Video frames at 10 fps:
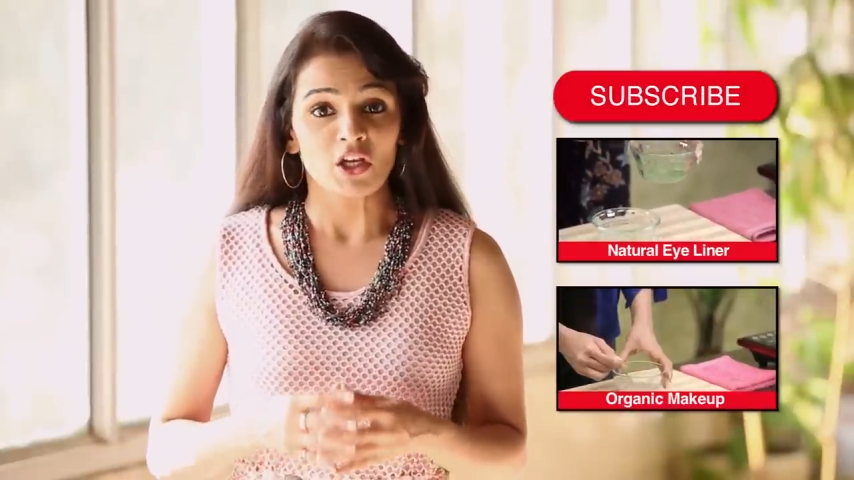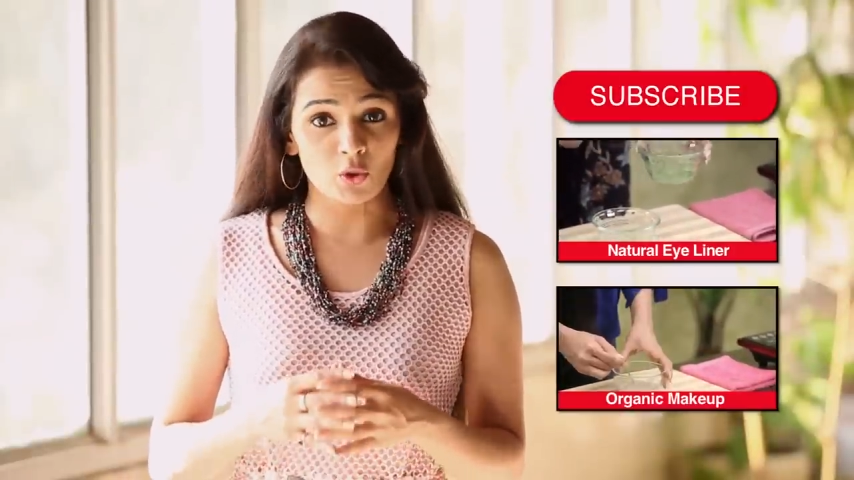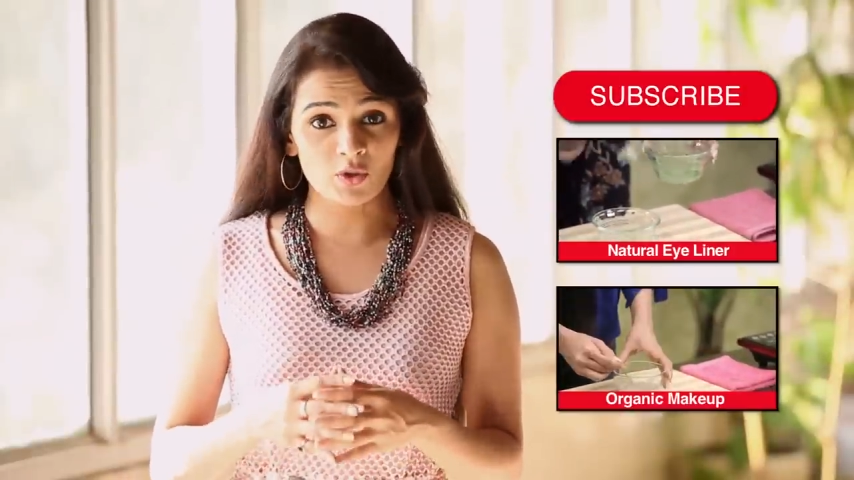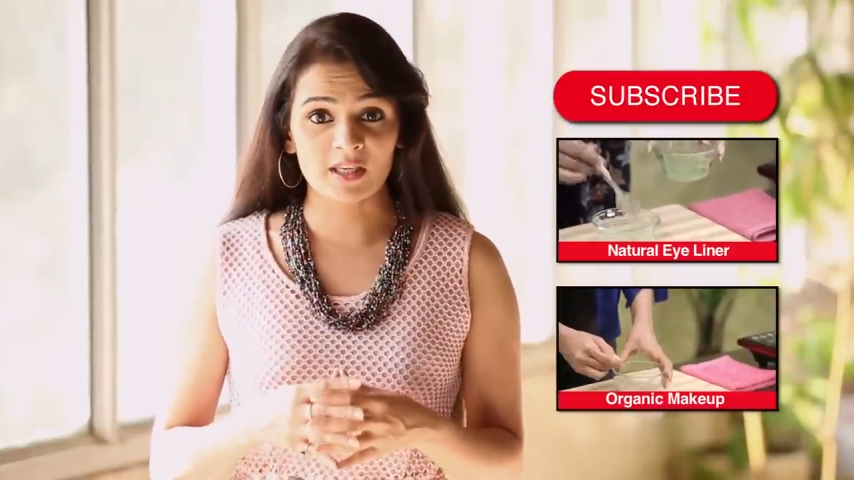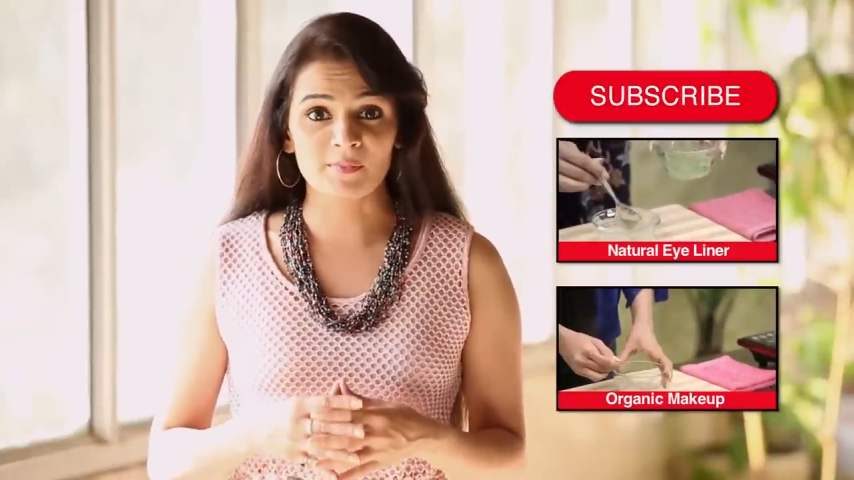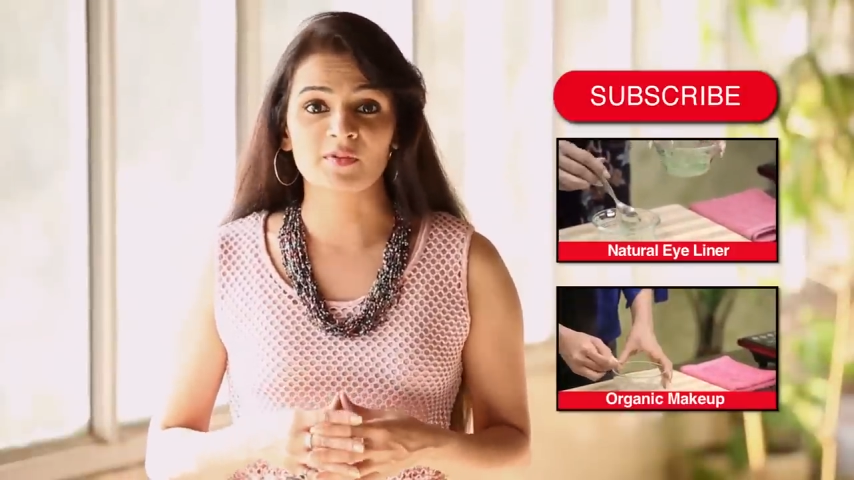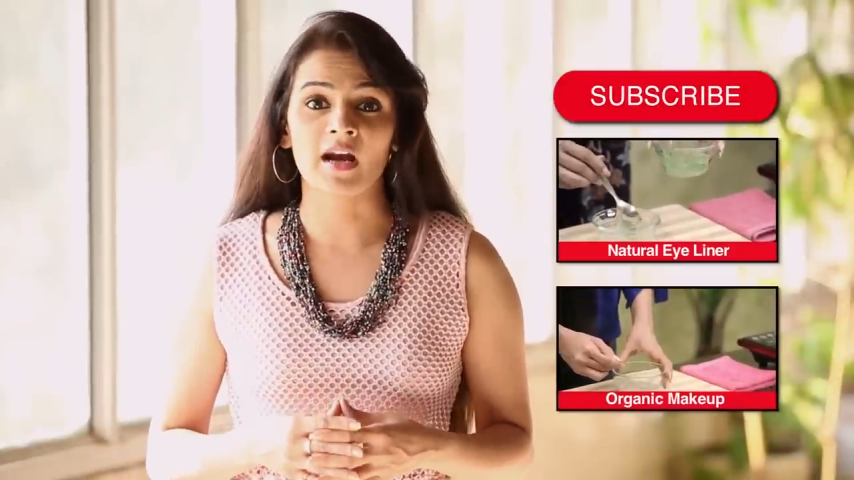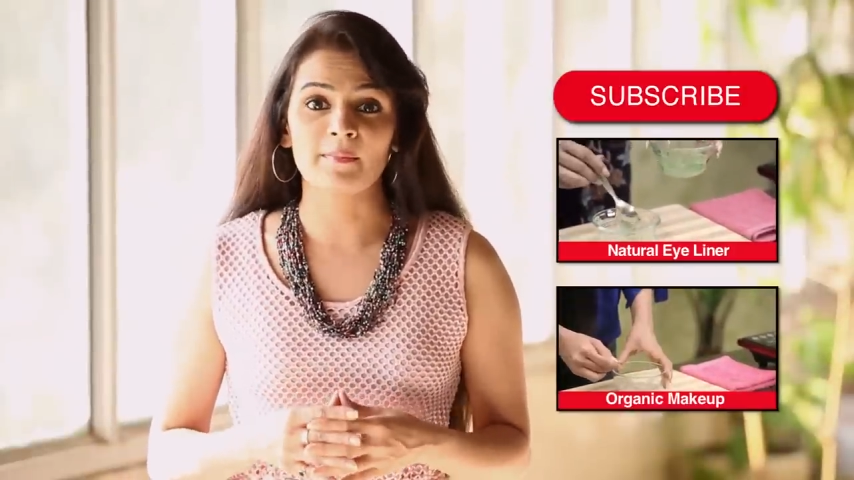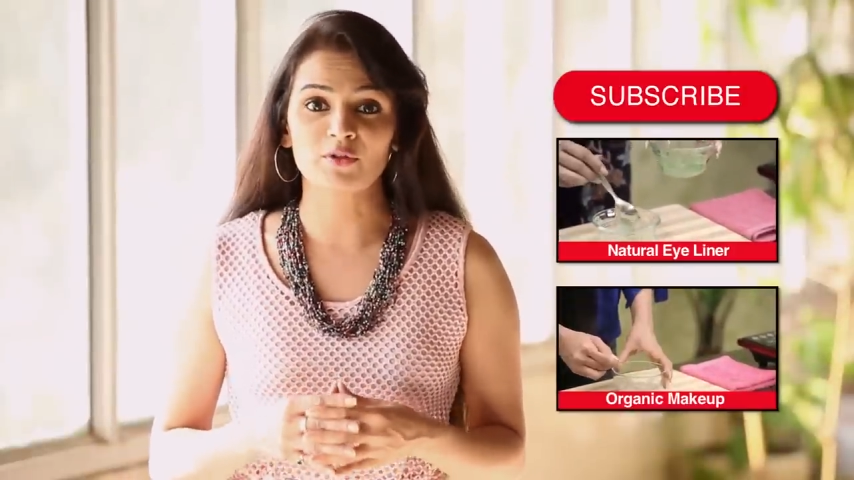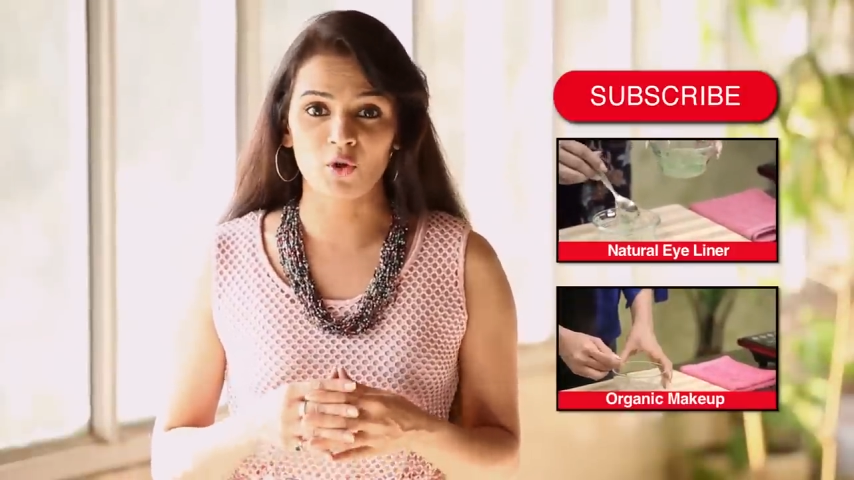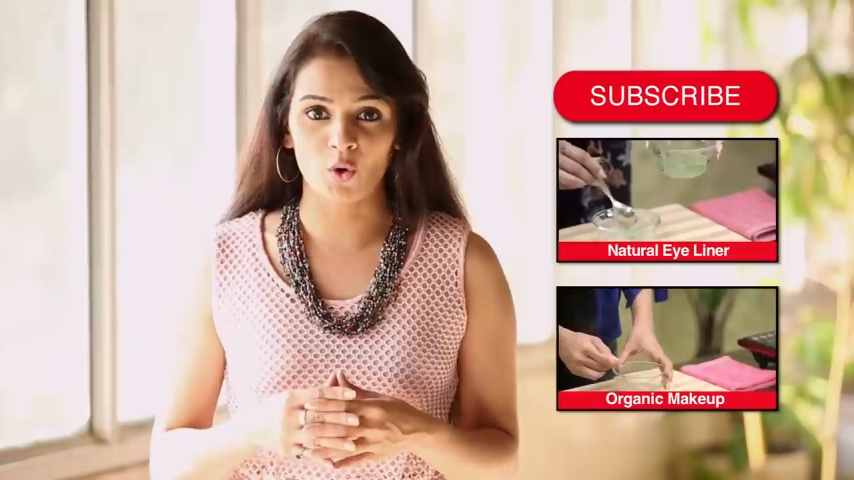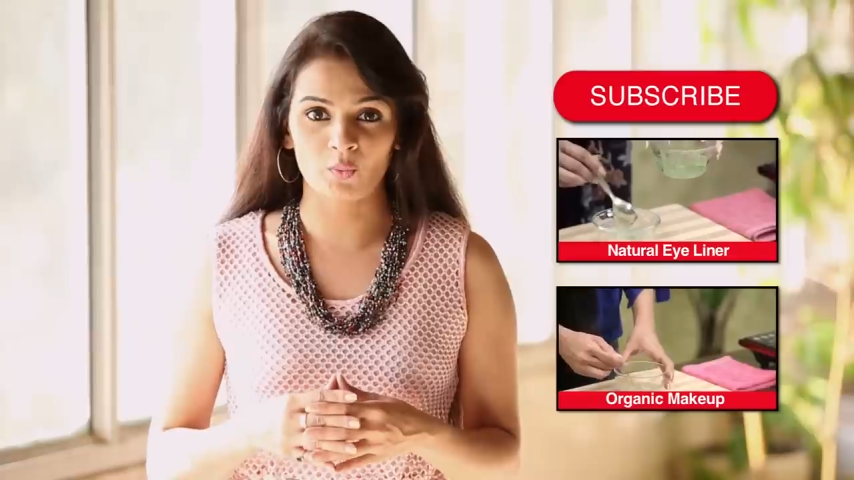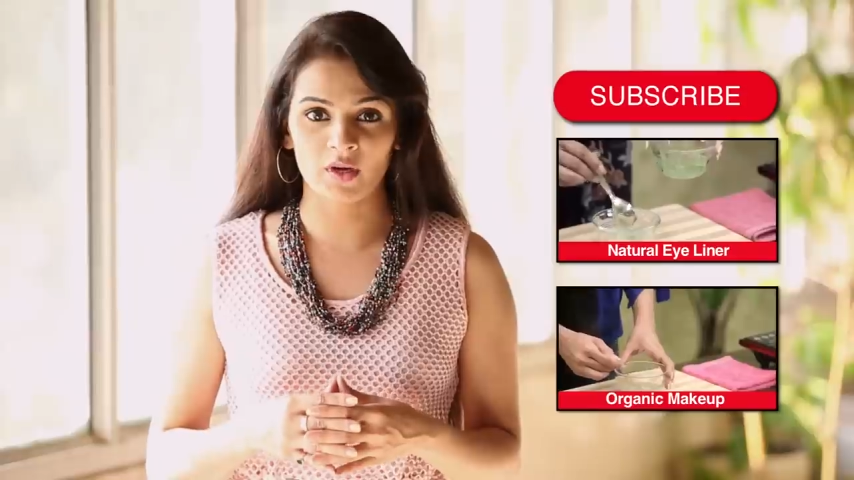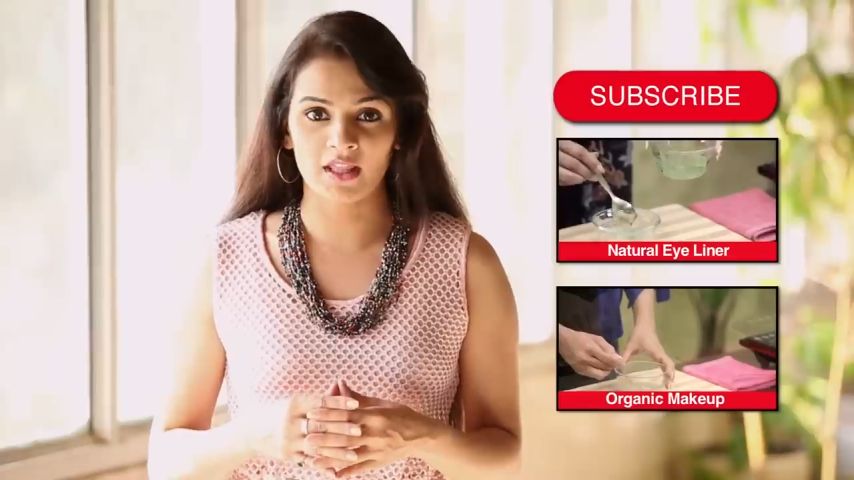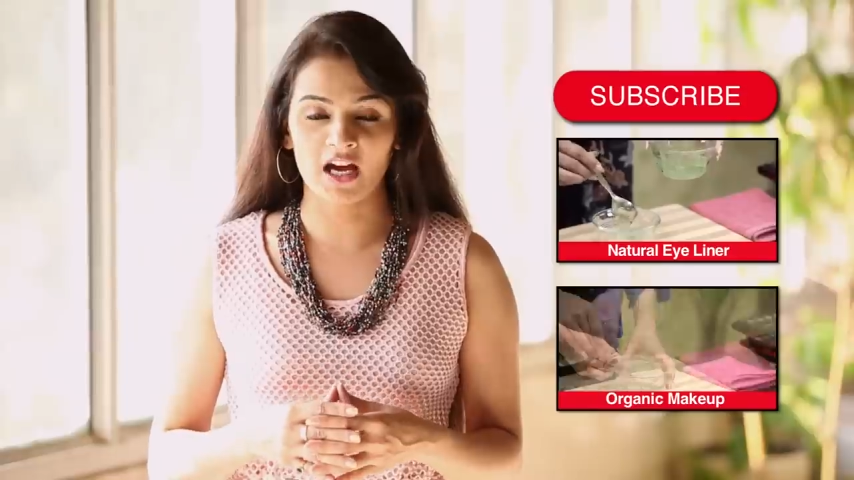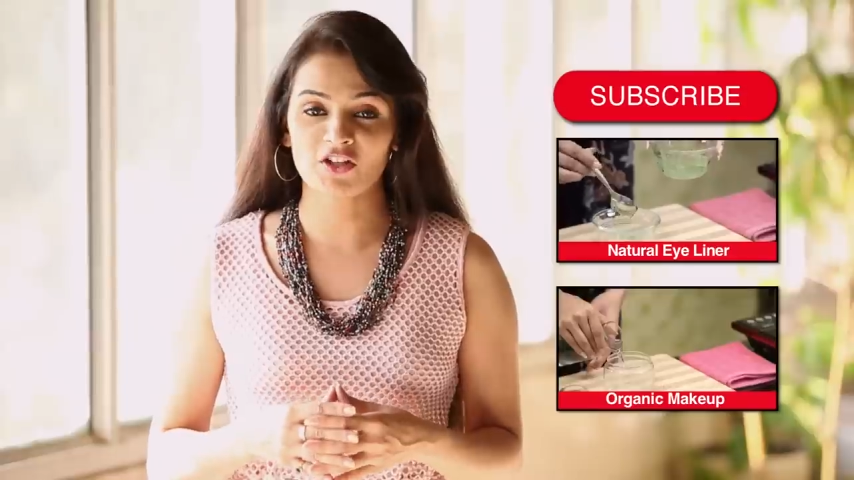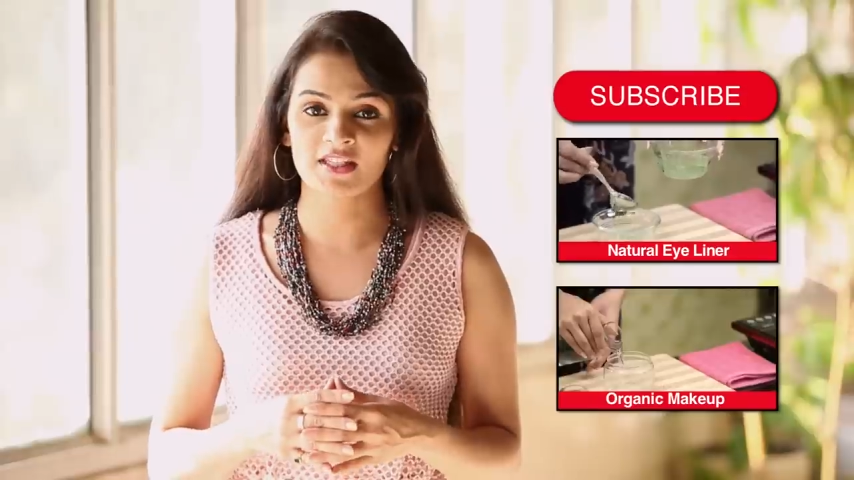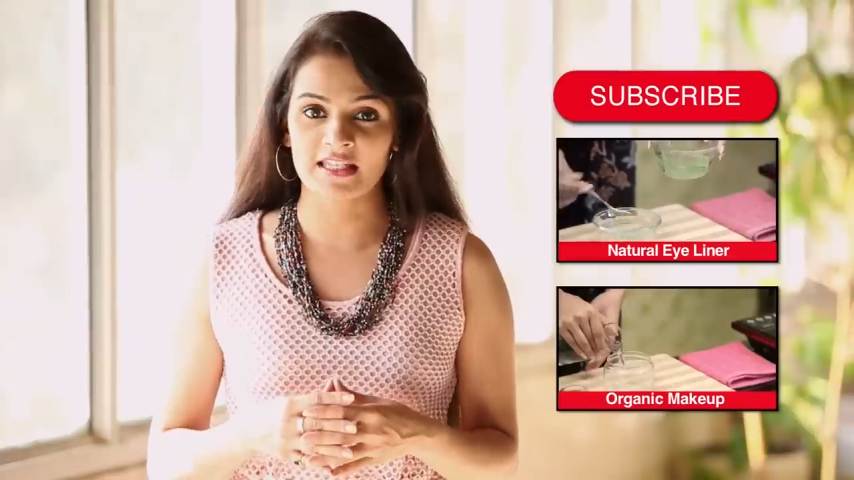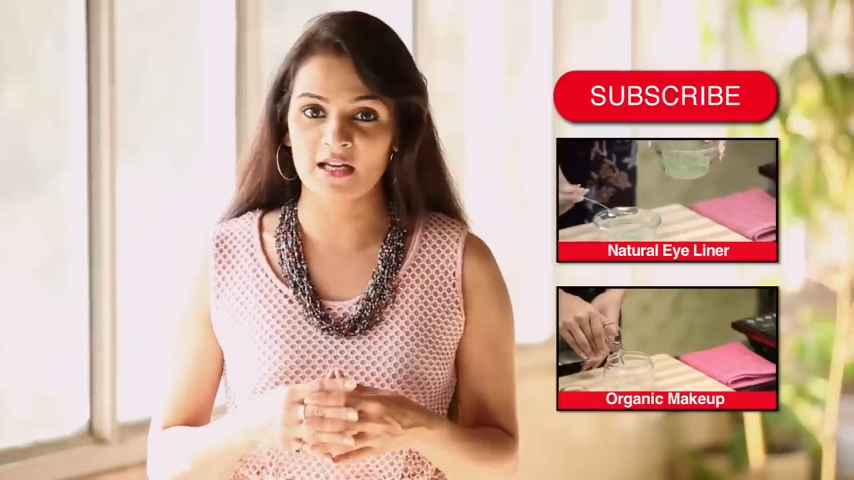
Do subscribe to Homeveda to stay